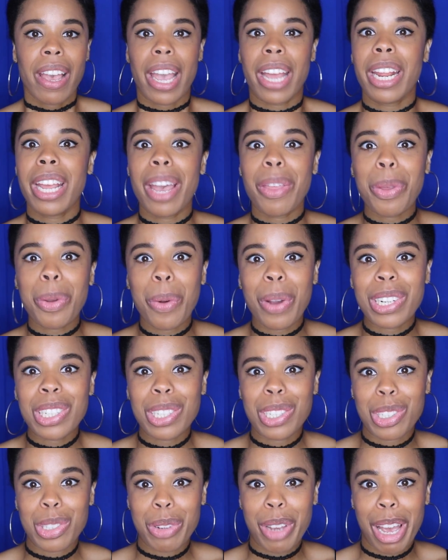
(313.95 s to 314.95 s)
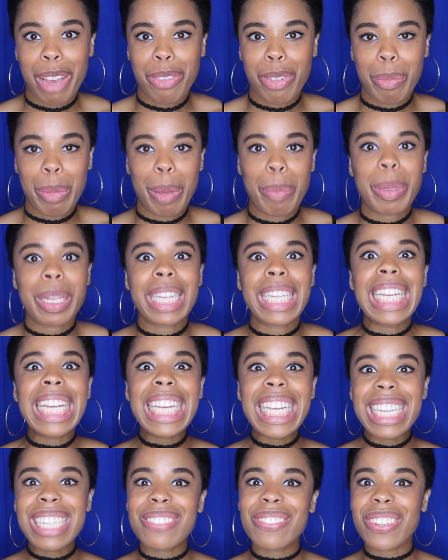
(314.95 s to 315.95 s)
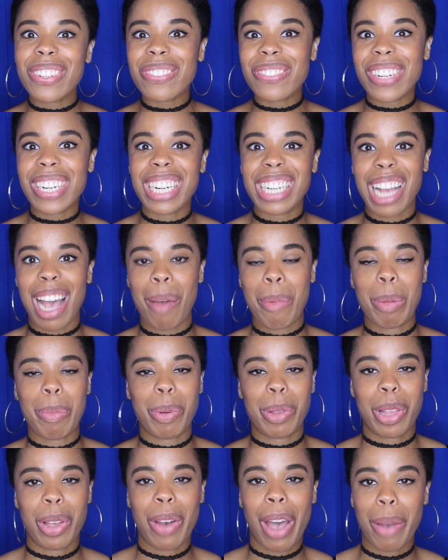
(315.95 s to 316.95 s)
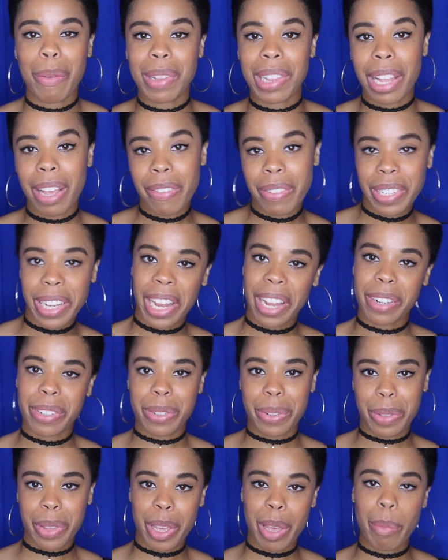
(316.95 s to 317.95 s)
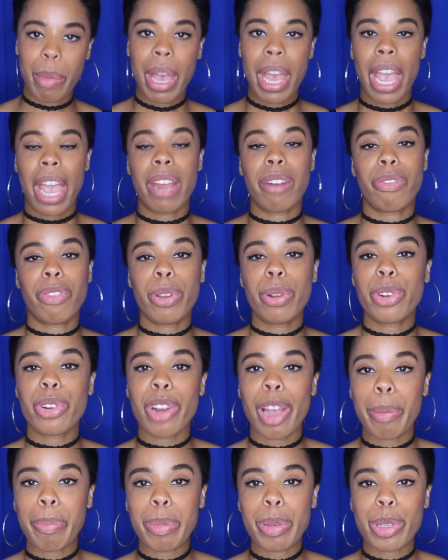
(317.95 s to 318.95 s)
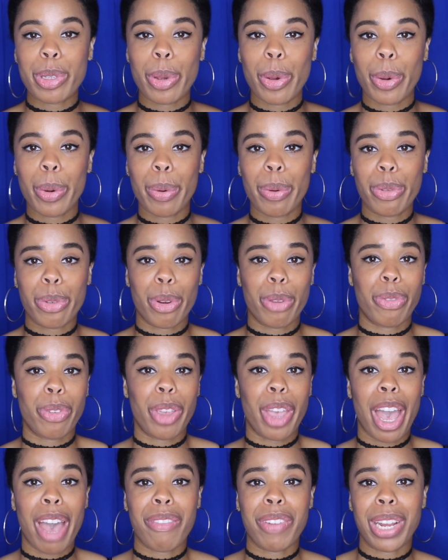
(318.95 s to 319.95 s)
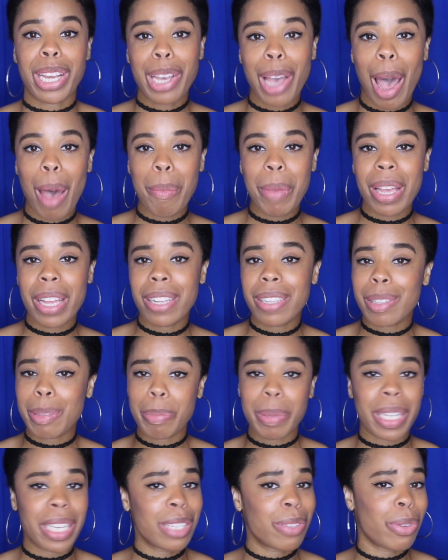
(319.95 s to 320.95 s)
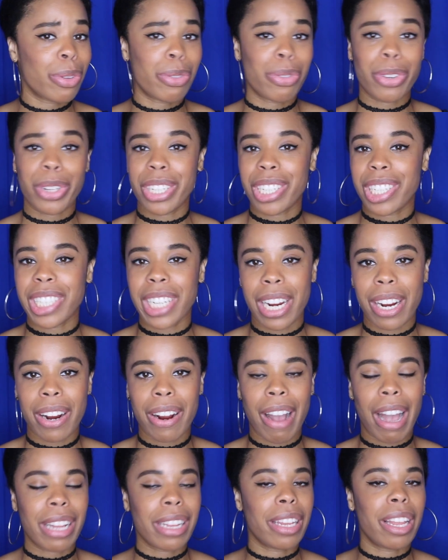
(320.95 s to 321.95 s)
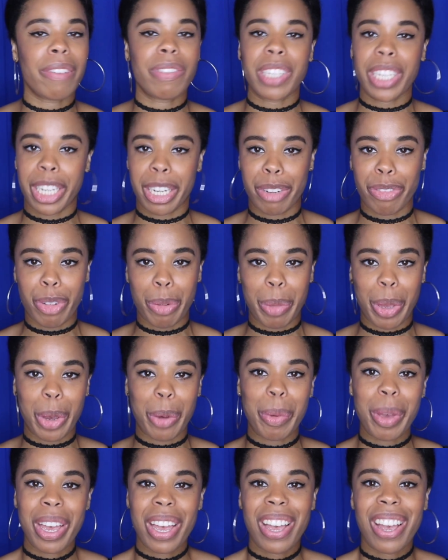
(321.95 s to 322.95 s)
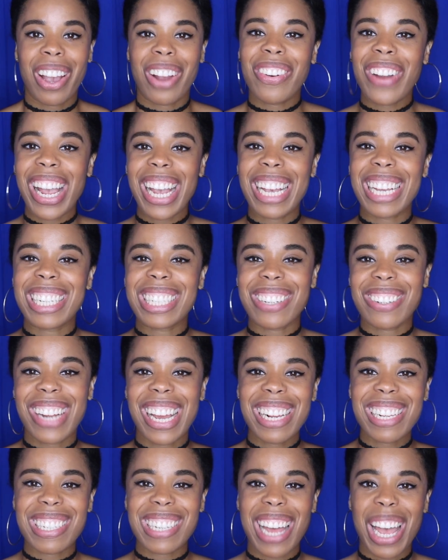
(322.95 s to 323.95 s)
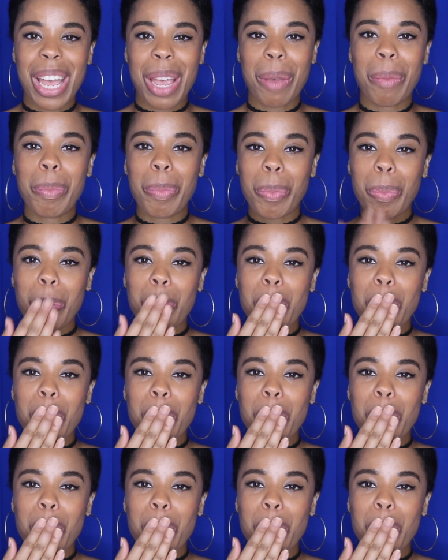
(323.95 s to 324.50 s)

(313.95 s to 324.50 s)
Any other questions you have for me, please feel free to comment below. I would love to answer them in future episodes, or if you have any comments, please feel free to share. I'd love to hear from you. All right, until next time.